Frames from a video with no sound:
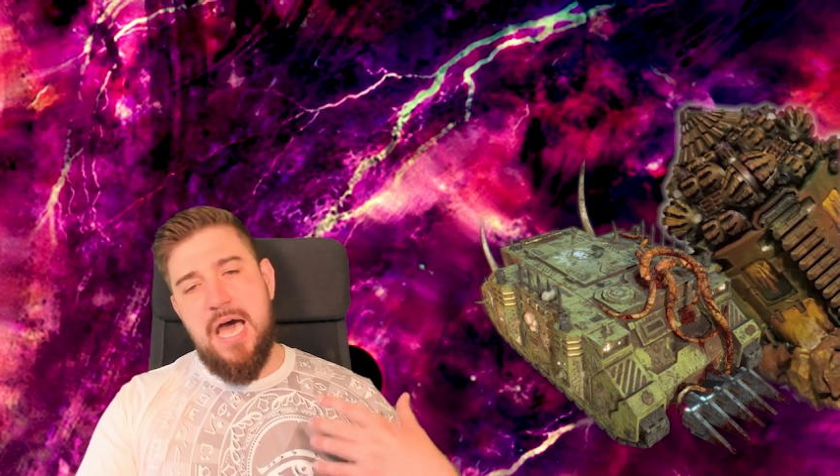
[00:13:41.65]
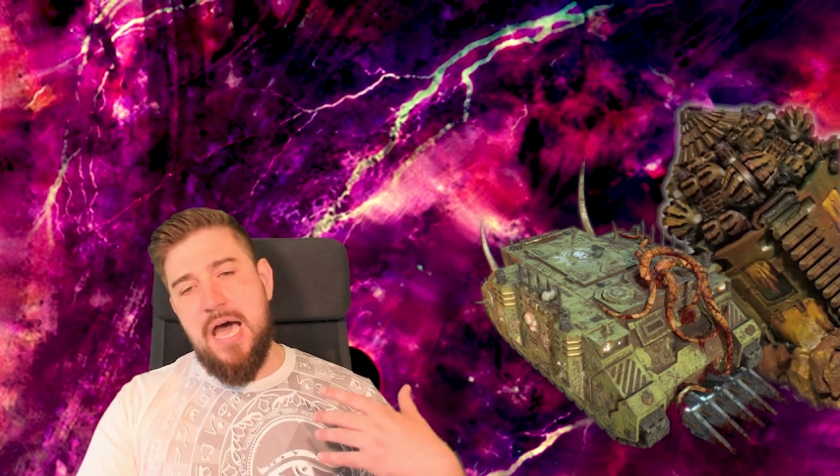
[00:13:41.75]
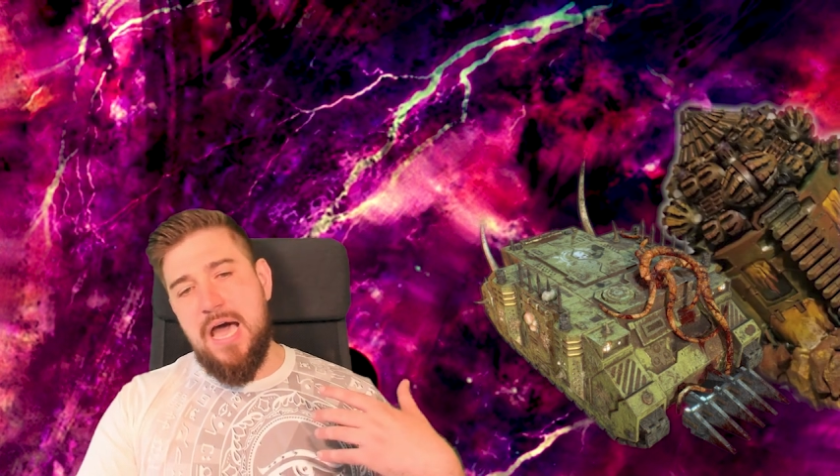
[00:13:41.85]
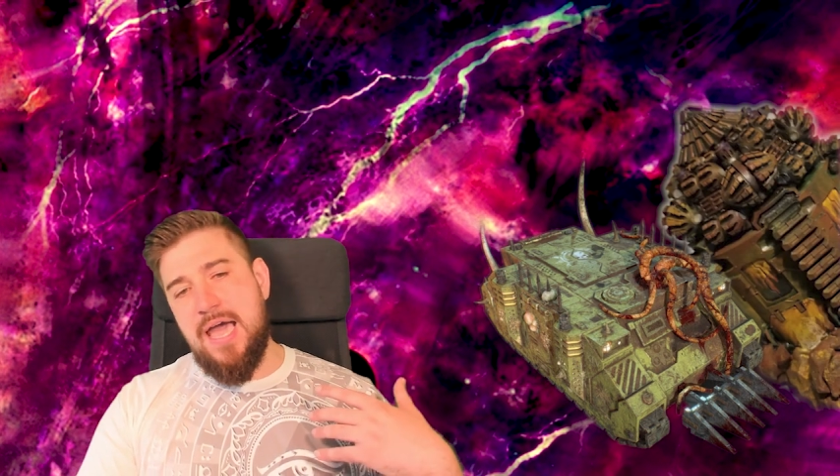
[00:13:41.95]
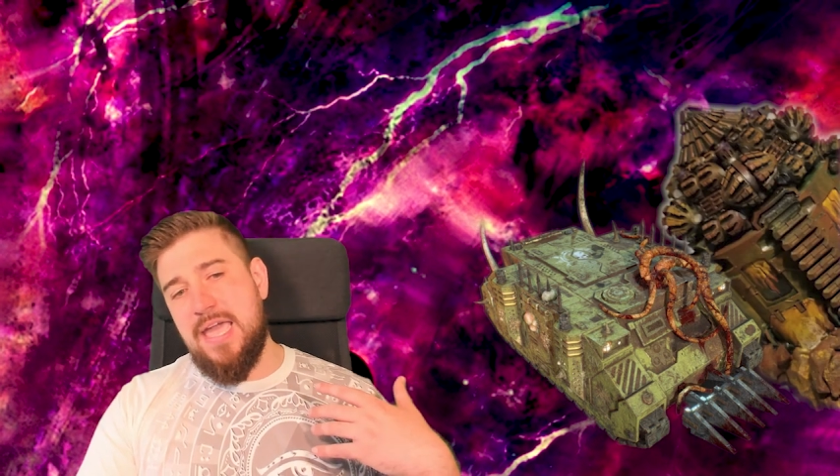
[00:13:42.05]

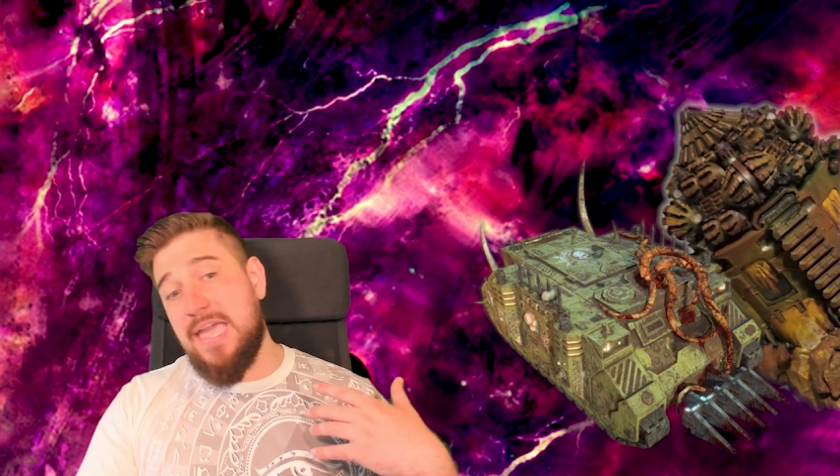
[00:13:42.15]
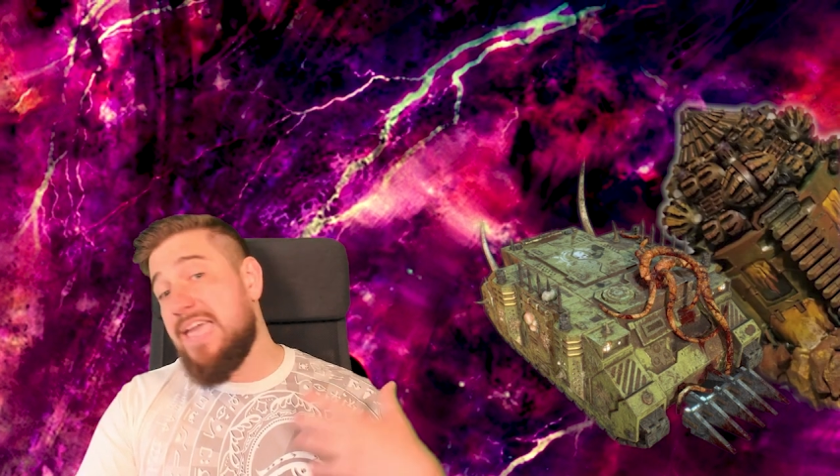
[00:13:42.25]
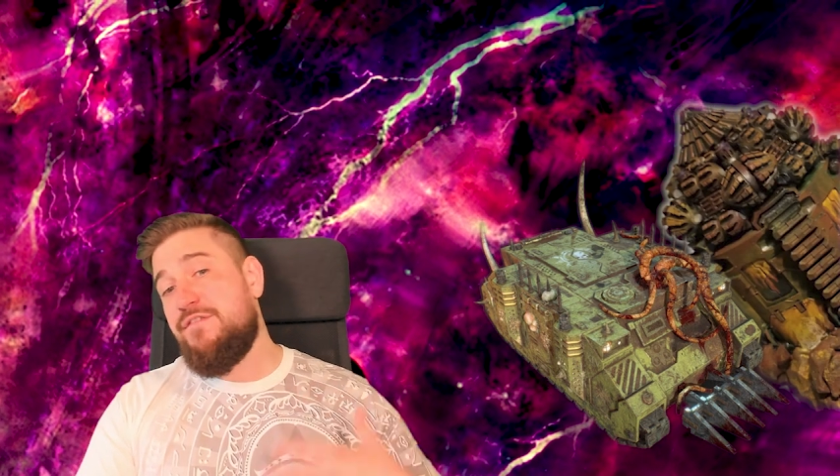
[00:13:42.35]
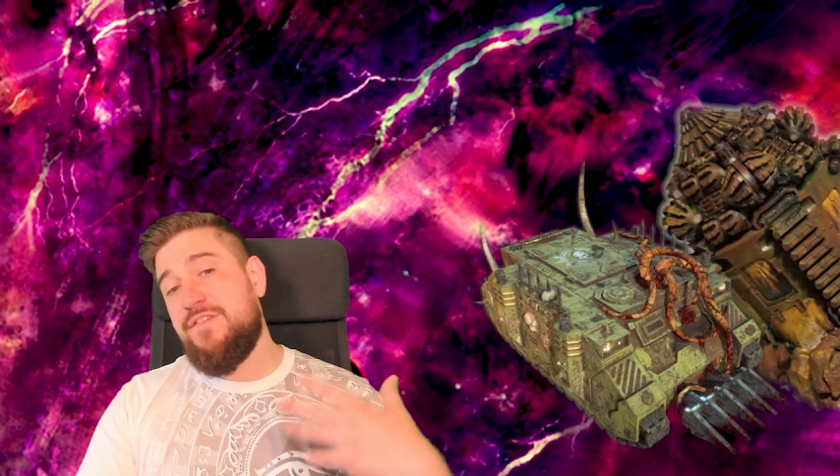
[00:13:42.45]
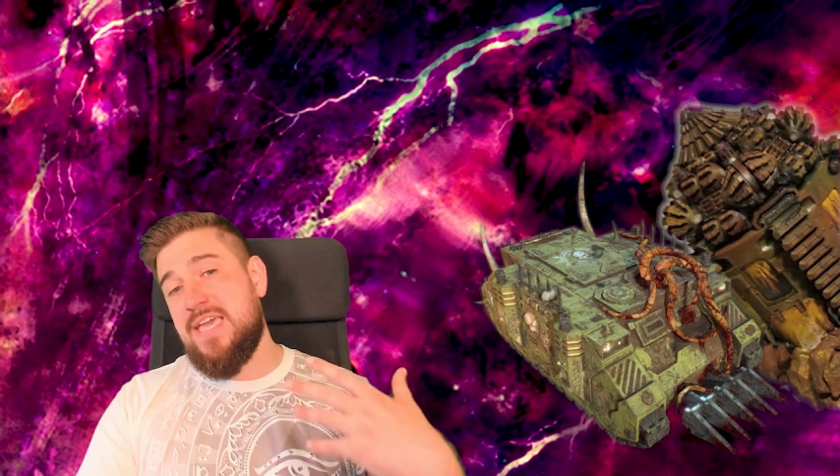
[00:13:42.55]

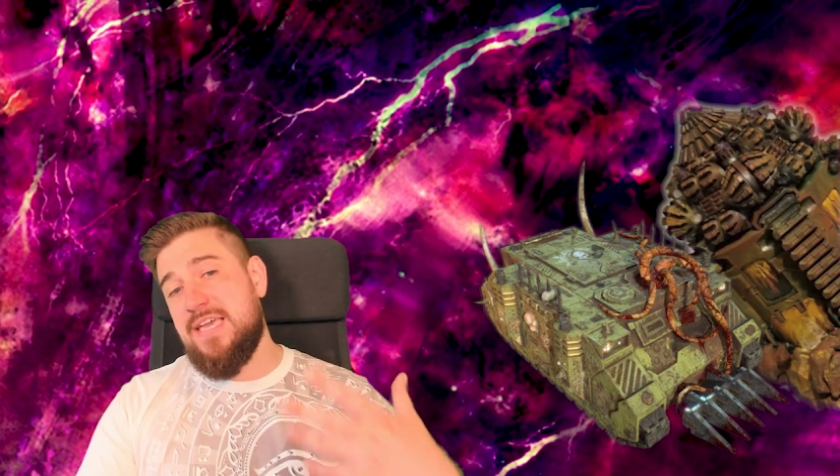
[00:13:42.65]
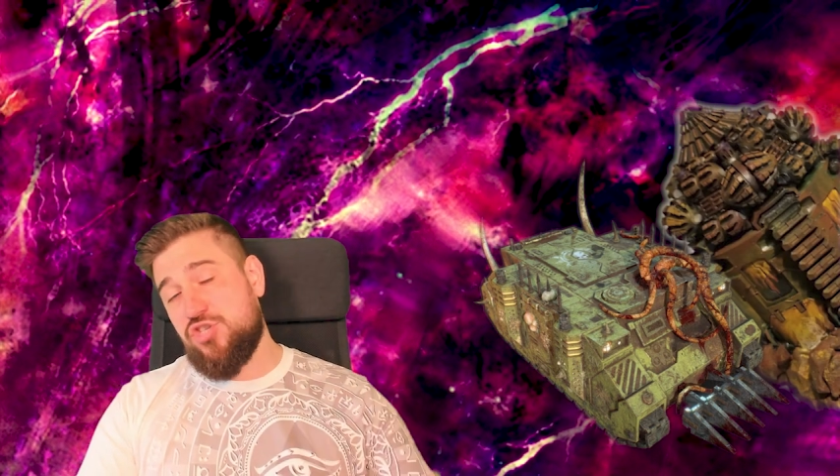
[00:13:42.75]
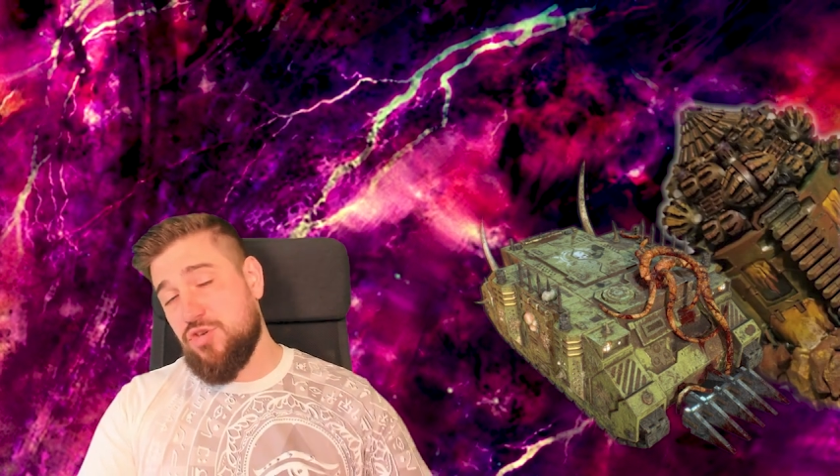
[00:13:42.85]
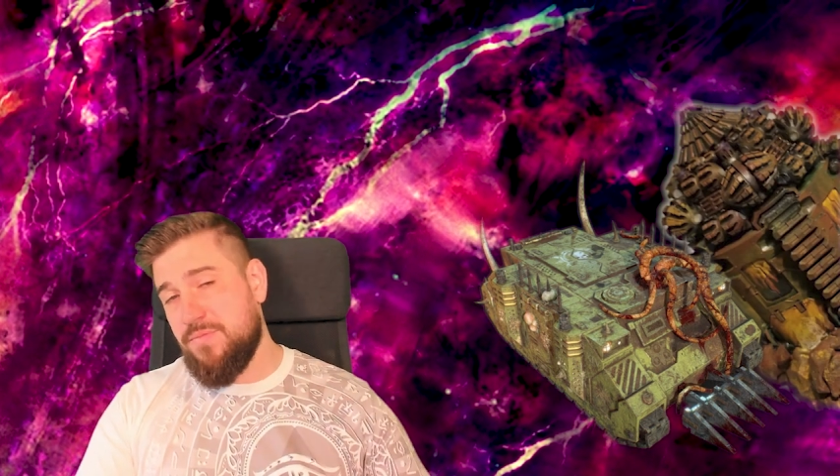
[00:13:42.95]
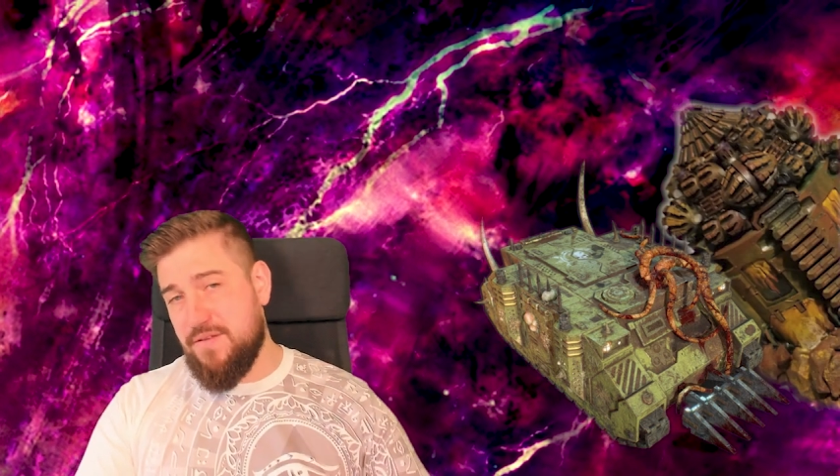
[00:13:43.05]
If
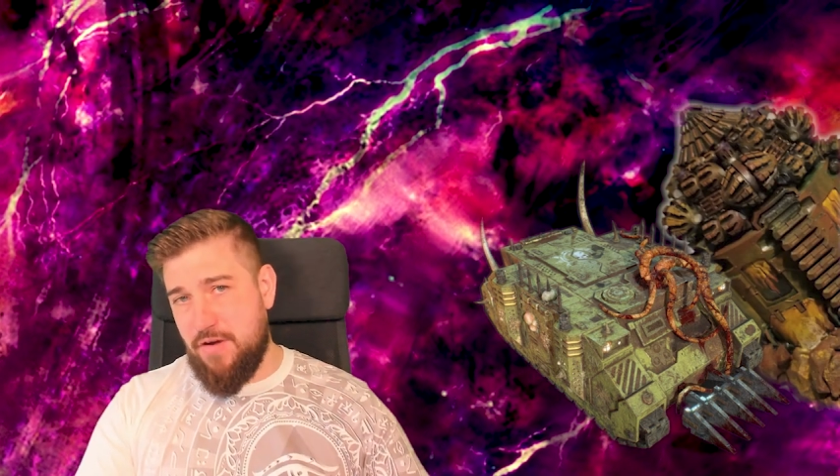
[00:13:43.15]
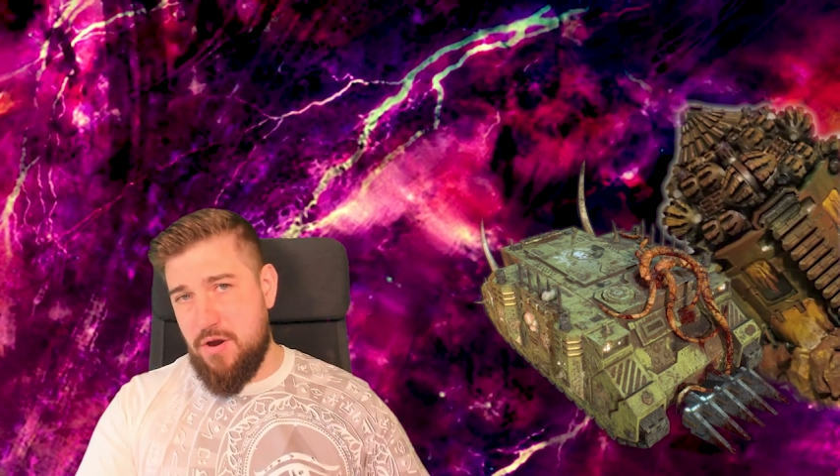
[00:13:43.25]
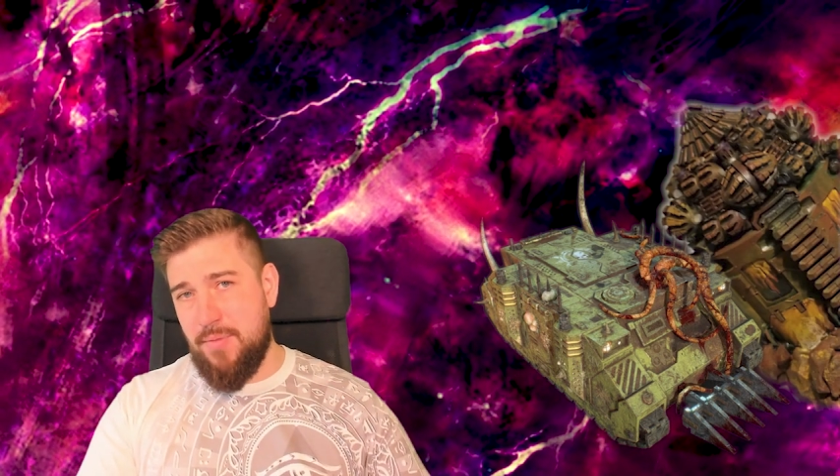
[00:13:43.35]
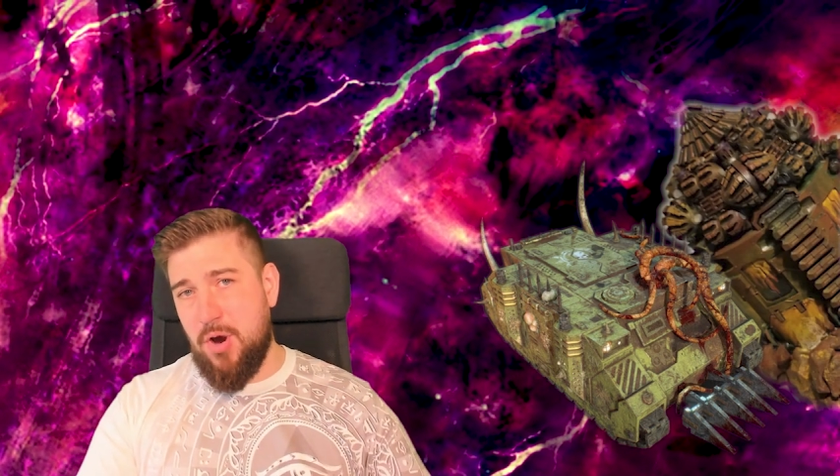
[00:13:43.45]
it's something very